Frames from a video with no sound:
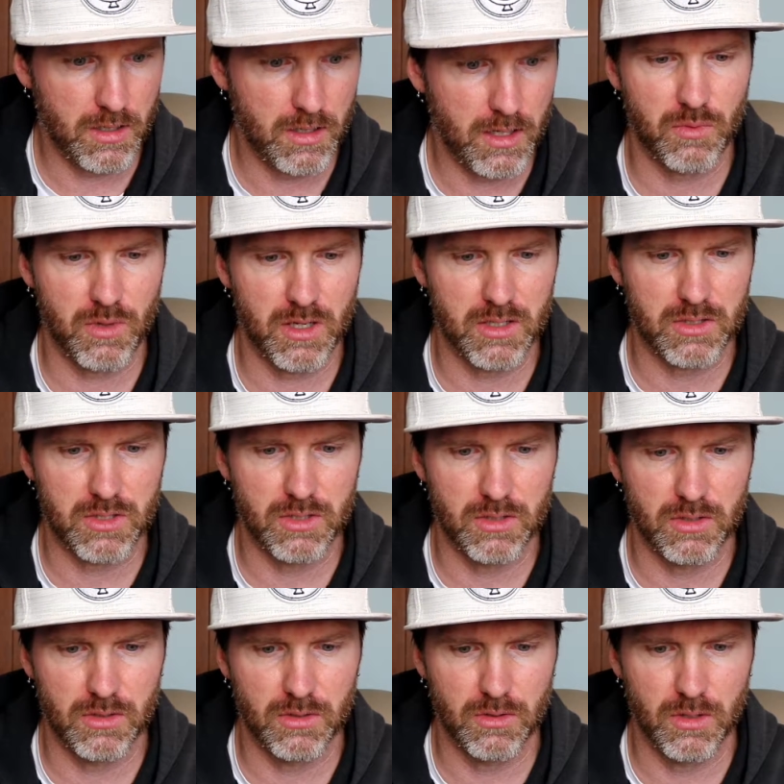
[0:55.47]
You want
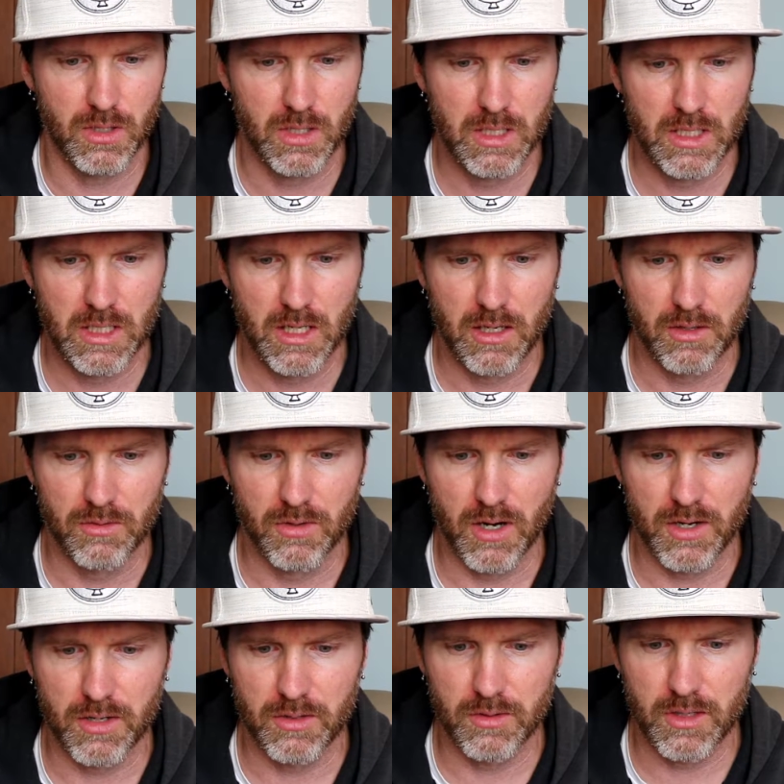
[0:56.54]
to
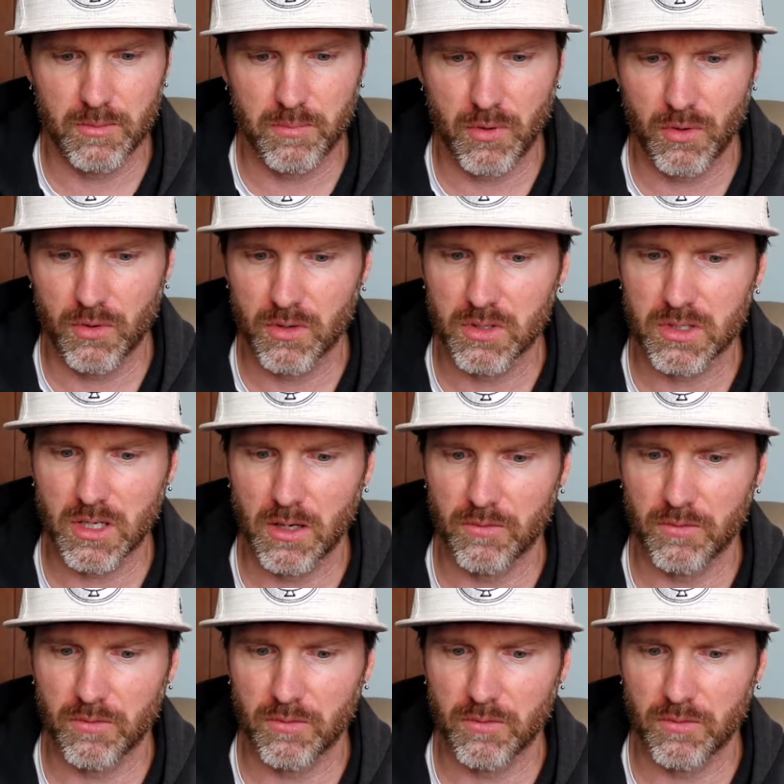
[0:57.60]
run a report